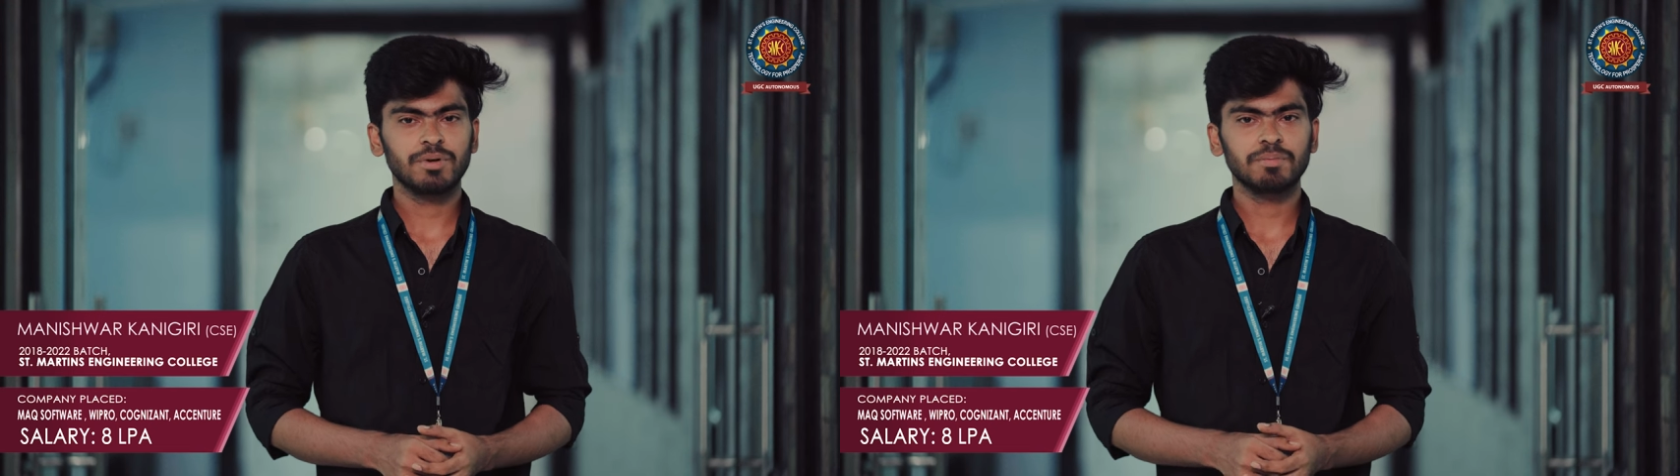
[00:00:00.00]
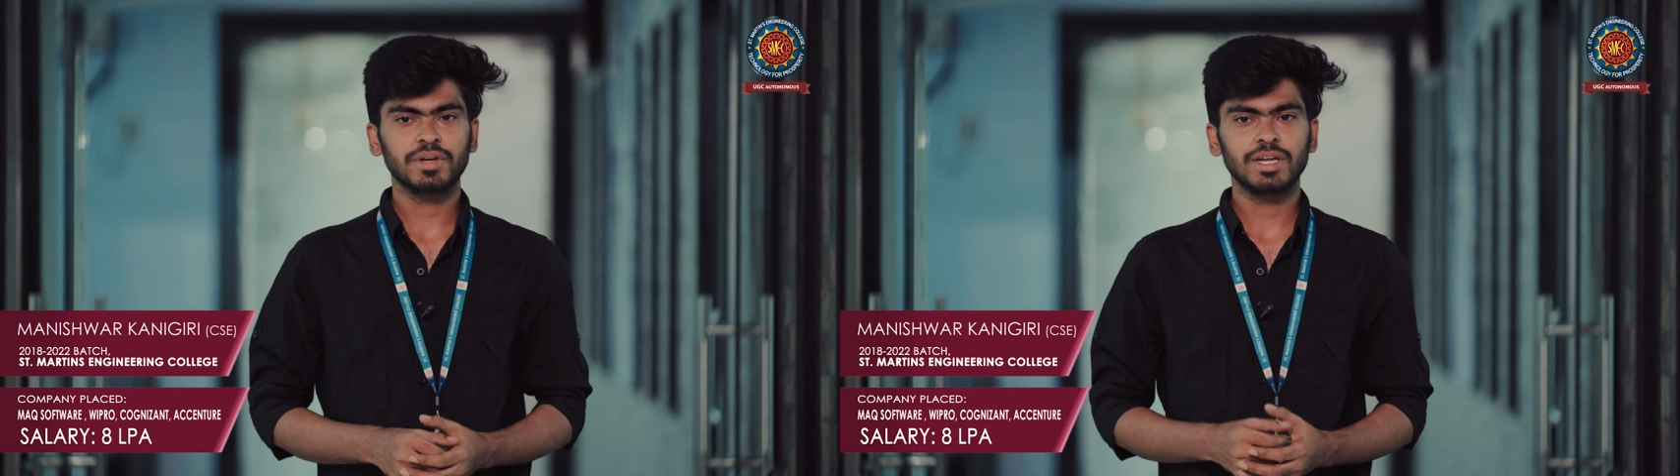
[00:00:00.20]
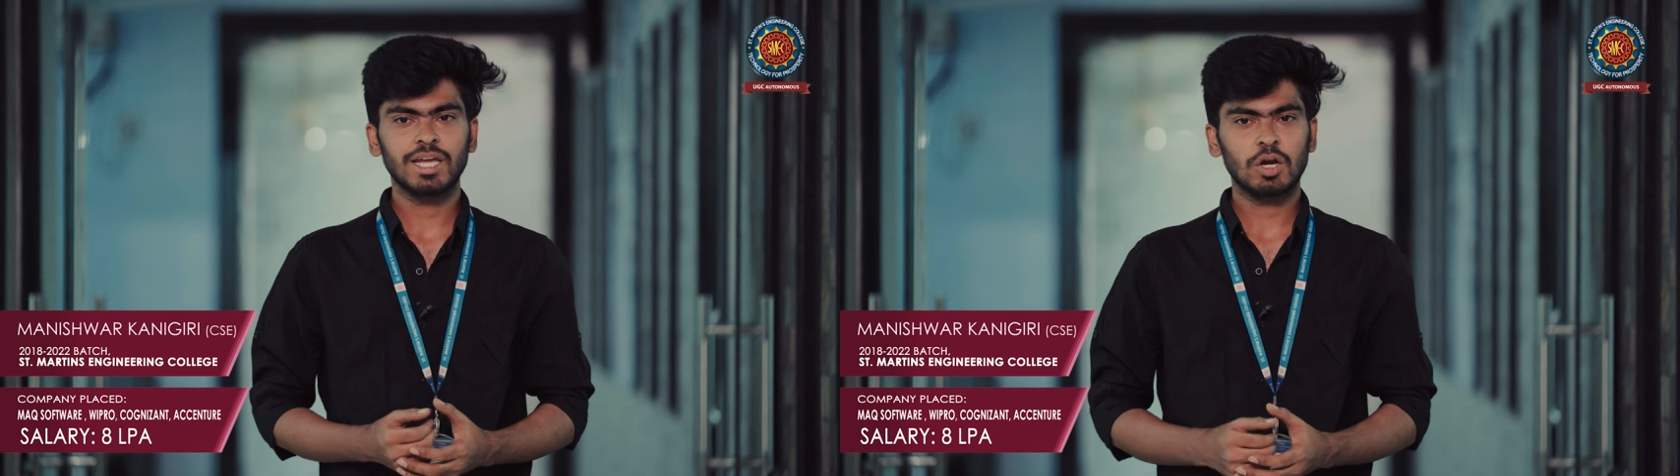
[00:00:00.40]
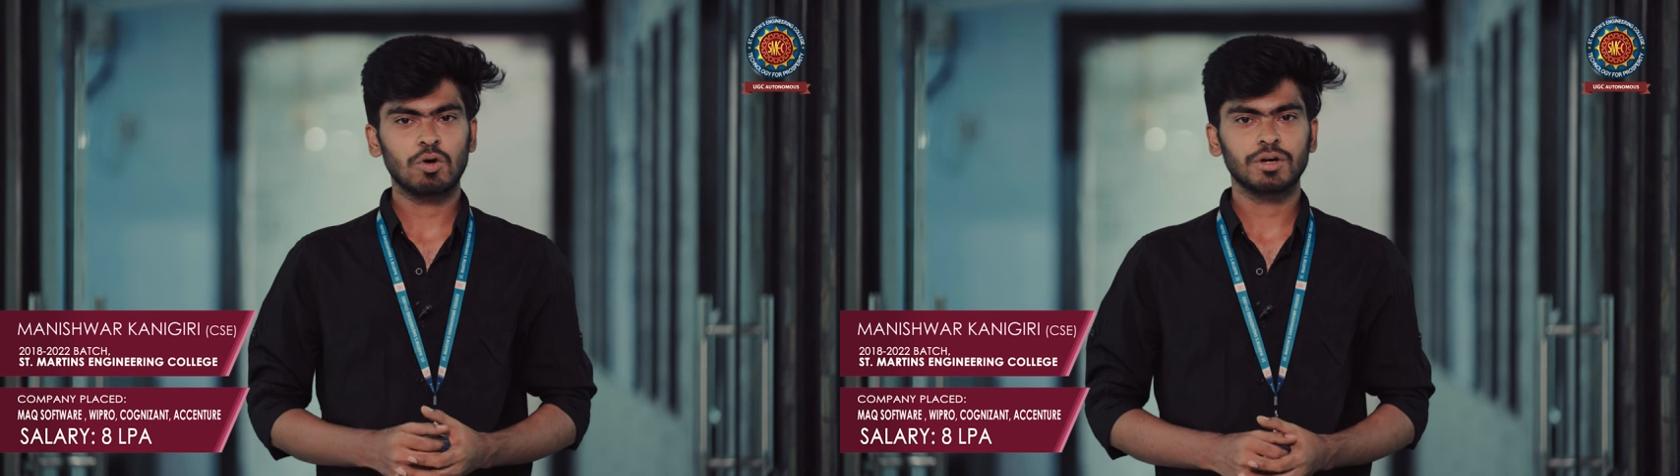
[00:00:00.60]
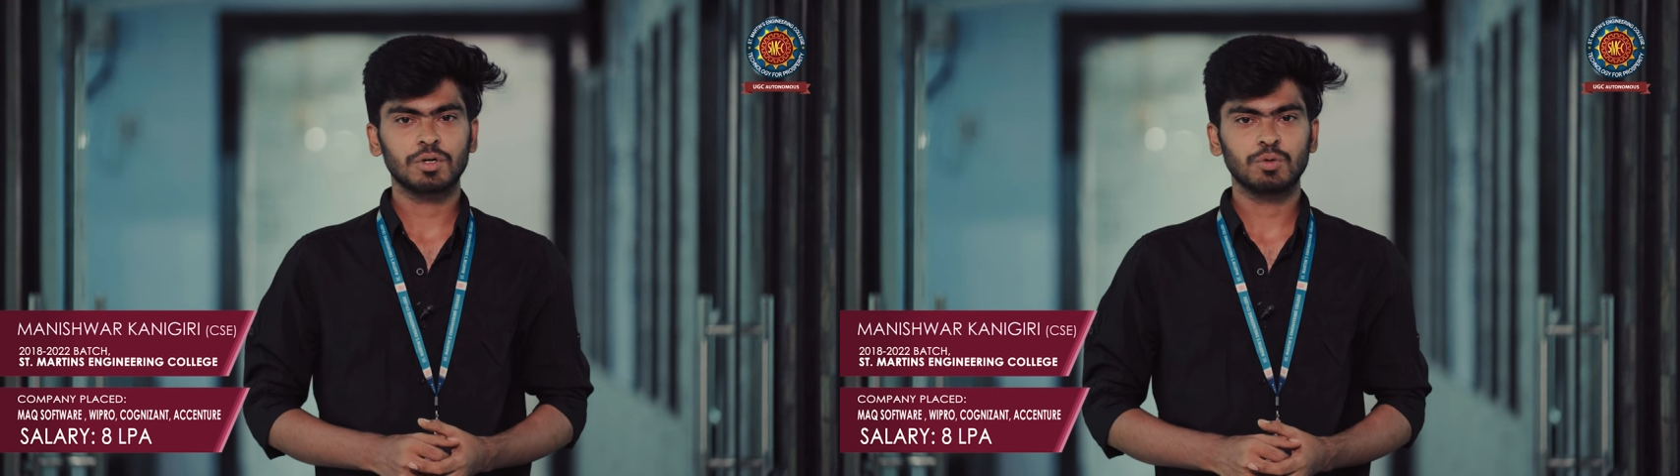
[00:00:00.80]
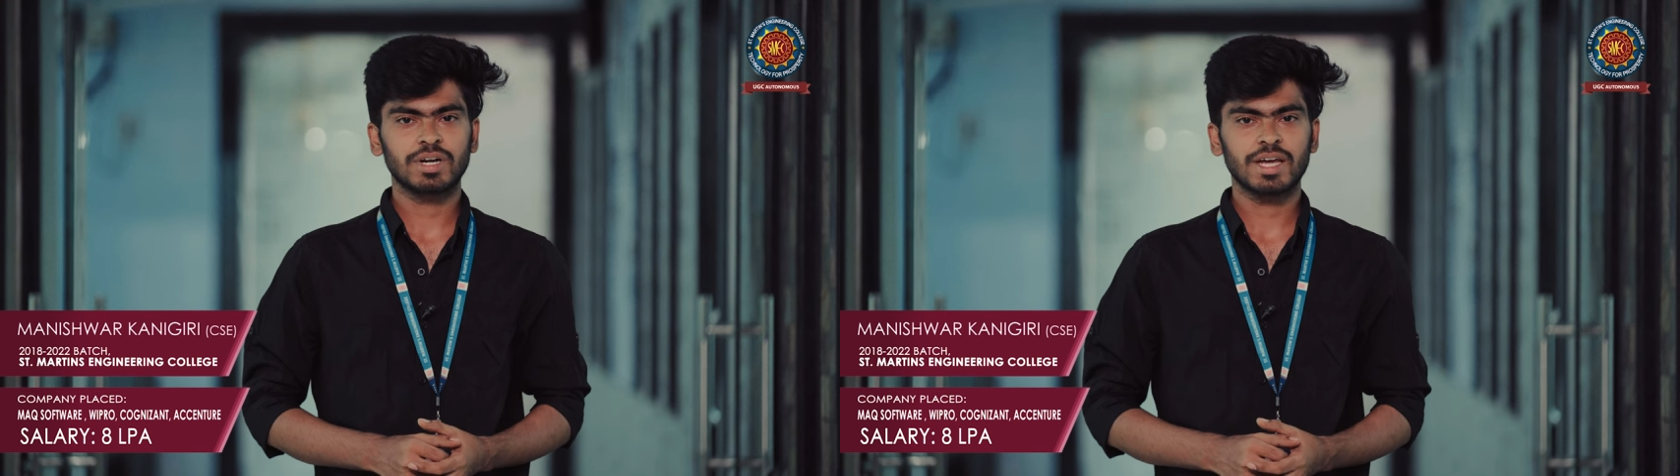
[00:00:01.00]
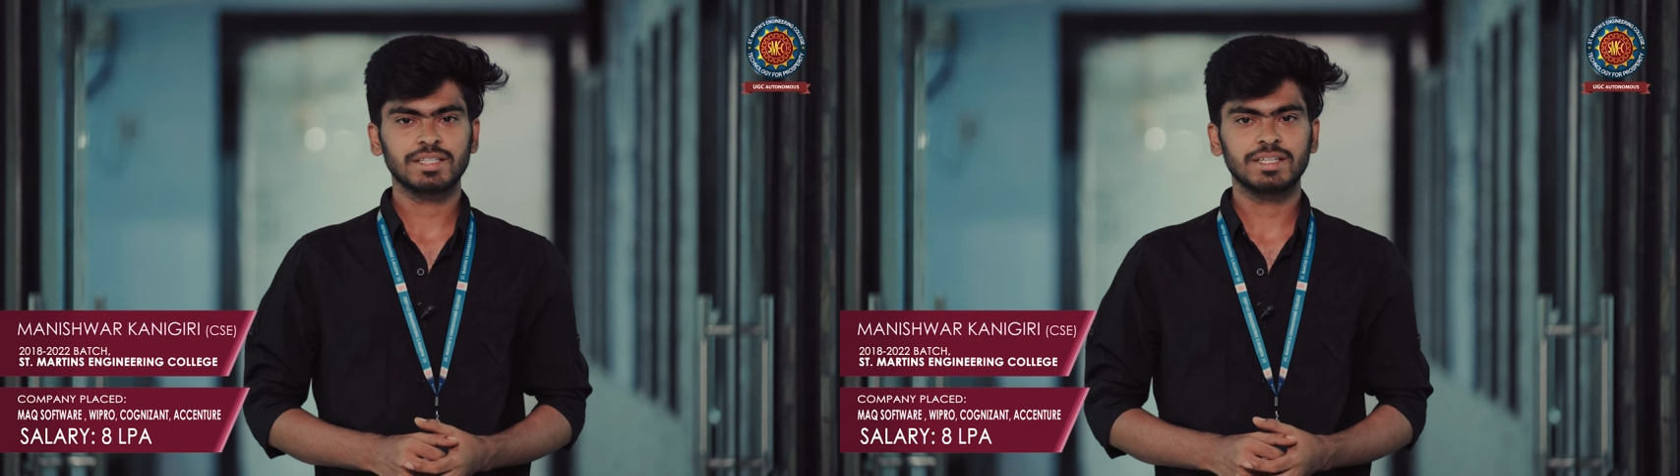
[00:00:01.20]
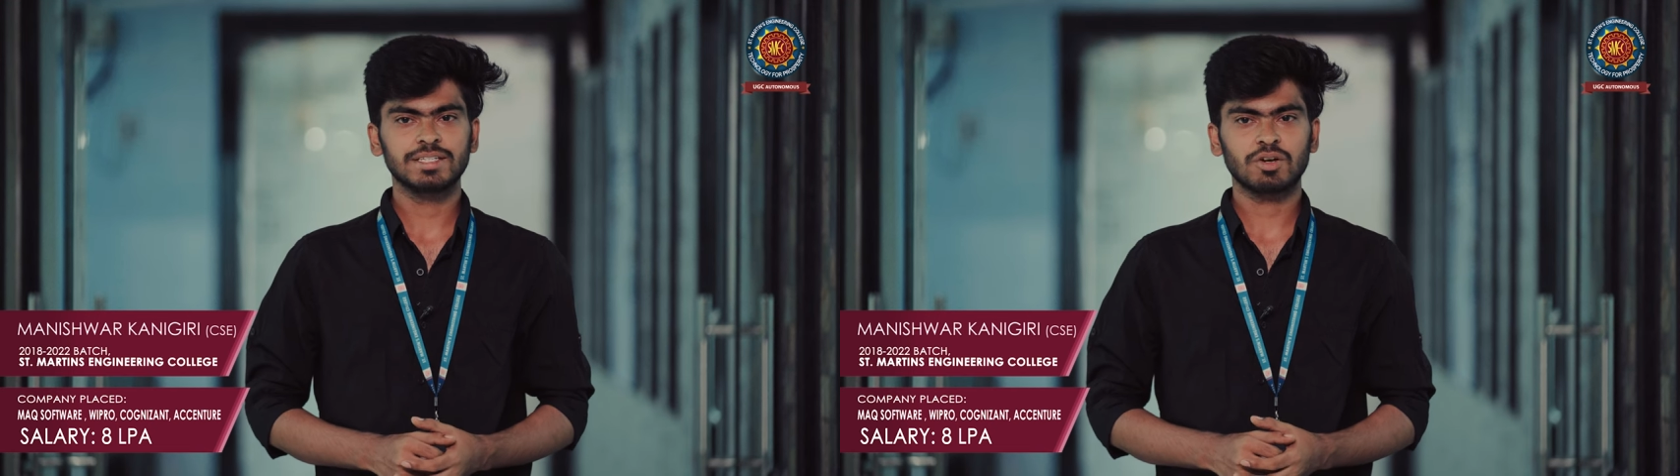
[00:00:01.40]
me a lot to
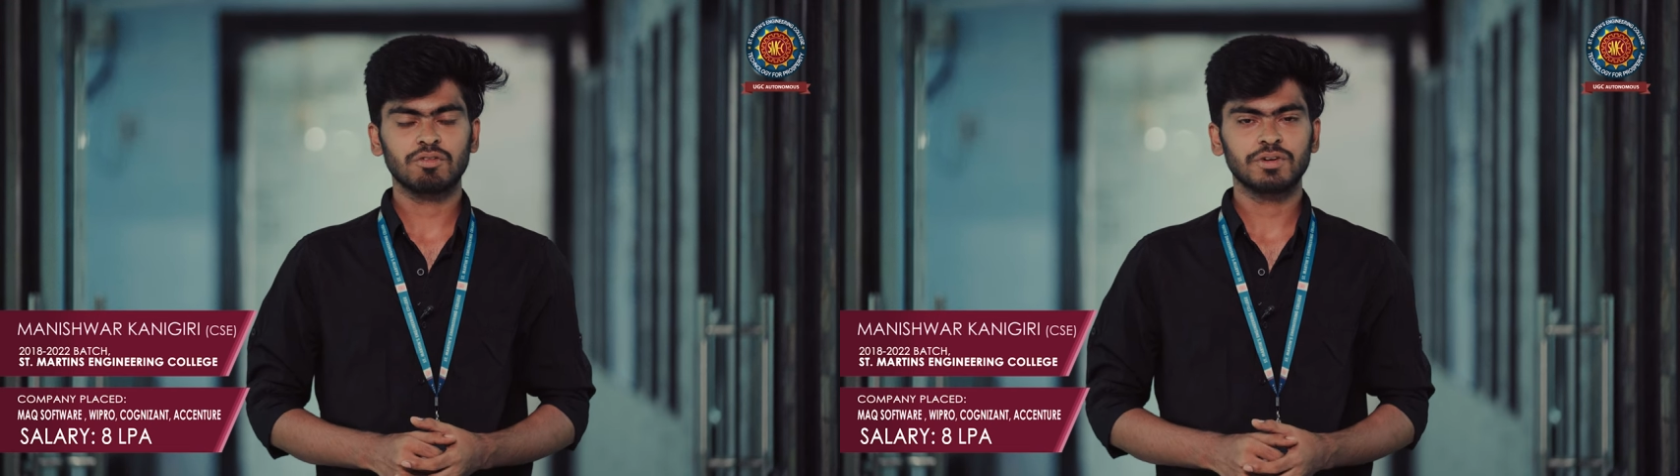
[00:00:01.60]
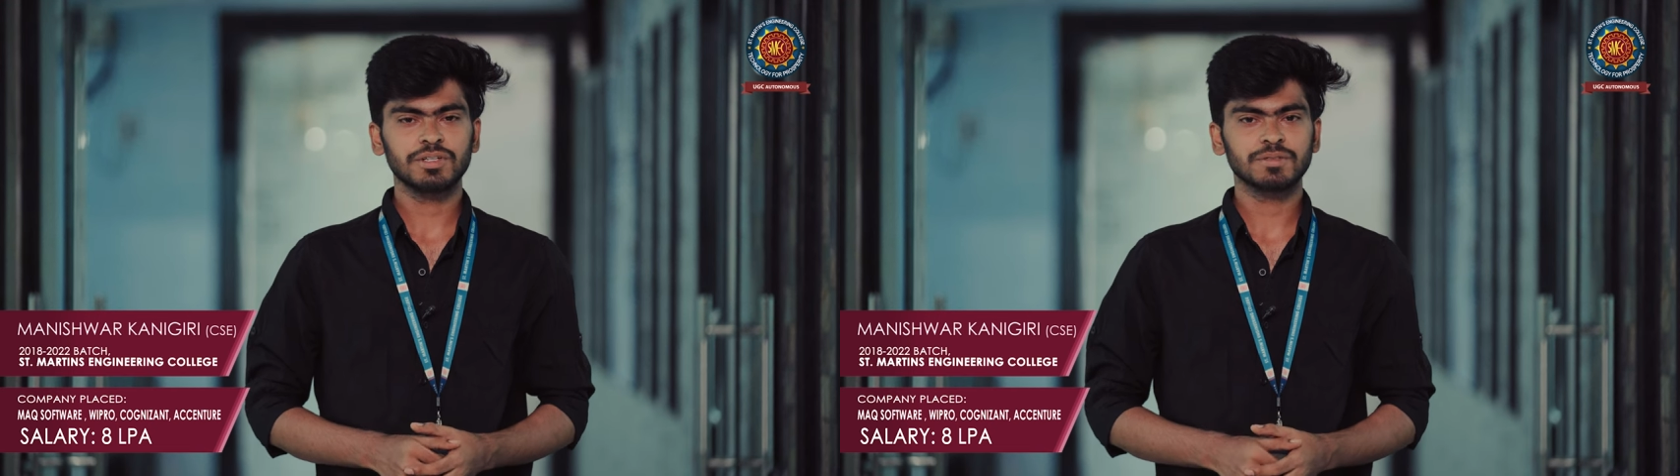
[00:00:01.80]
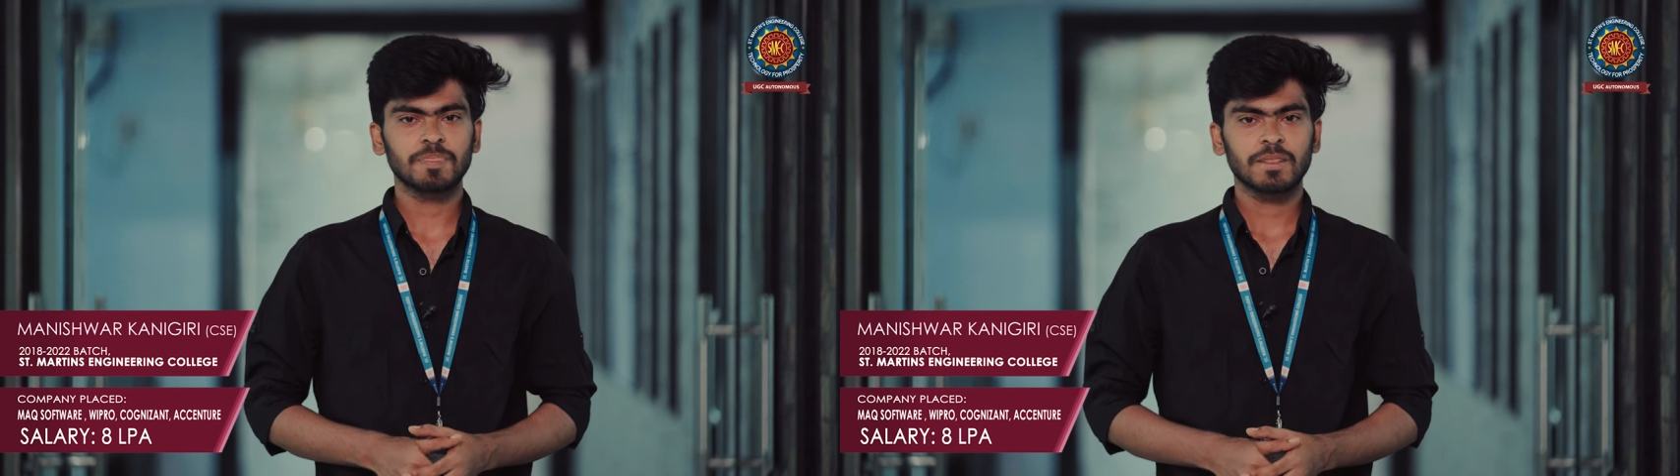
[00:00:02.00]
crack these offers.